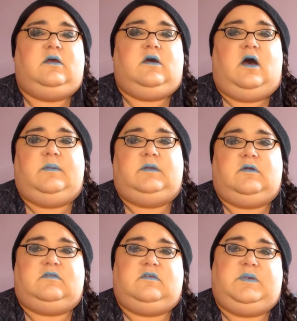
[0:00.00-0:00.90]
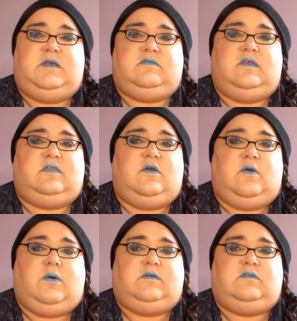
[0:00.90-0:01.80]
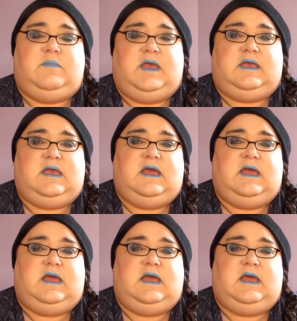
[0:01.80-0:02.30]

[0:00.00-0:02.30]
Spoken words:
common recipes that they're going to make,